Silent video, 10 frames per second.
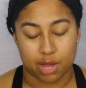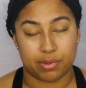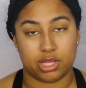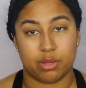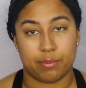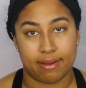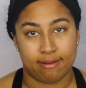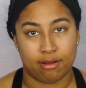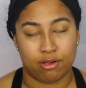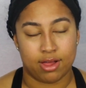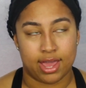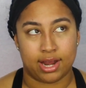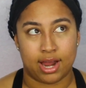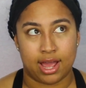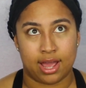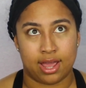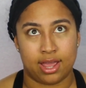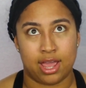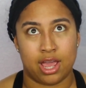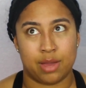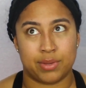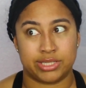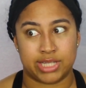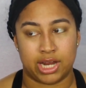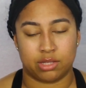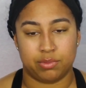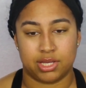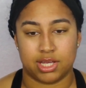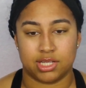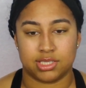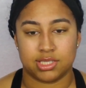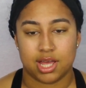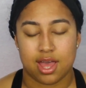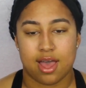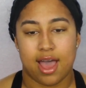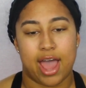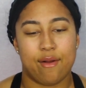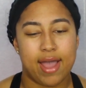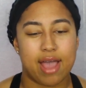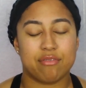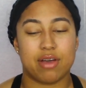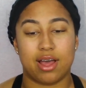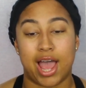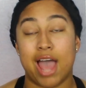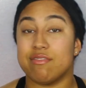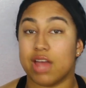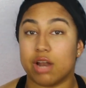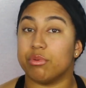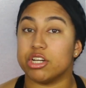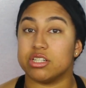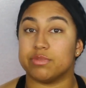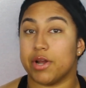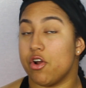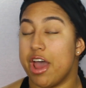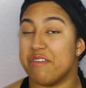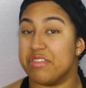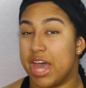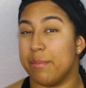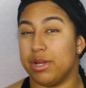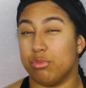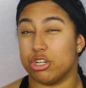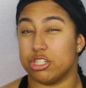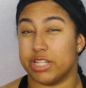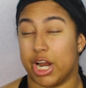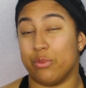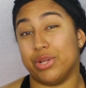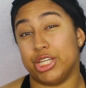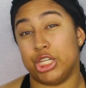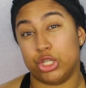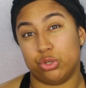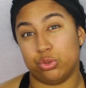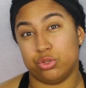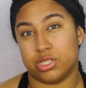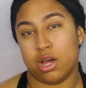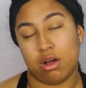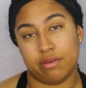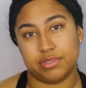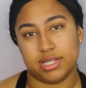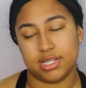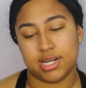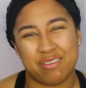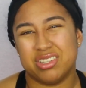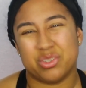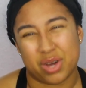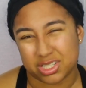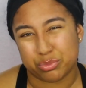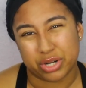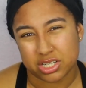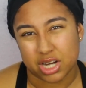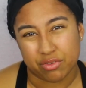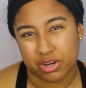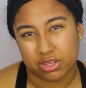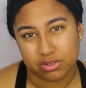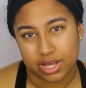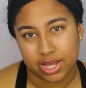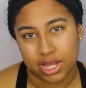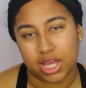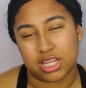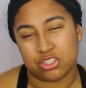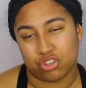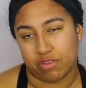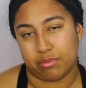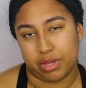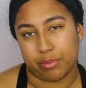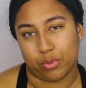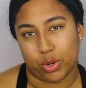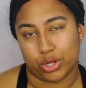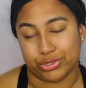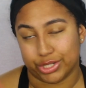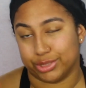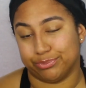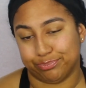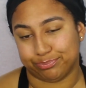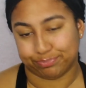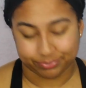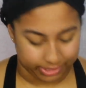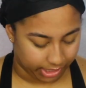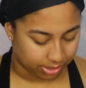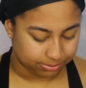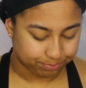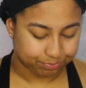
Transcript: coming in the mail, and I am ecstatic because I have a lot of brushes, but I don't have that many brushes that I really use that often. Having to wash a brush every other day is driving me up a wall, so there.